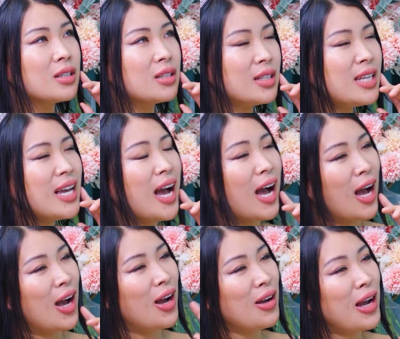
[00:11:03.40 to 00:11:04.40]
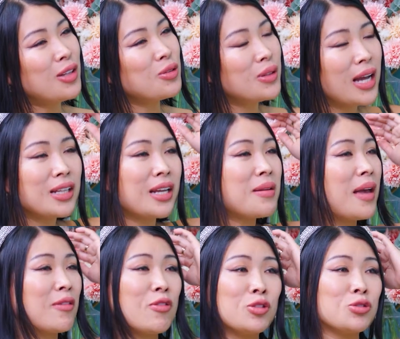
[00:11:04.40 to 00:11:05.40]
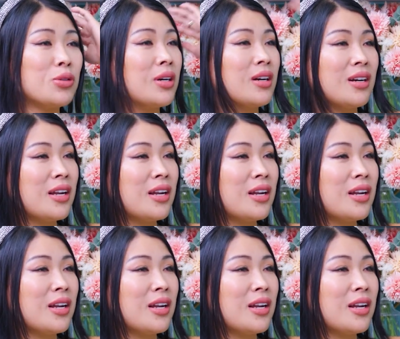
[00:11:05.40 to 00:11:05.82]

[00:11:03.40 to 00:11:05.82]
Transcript: Yeah, I do. Yeah, for sure.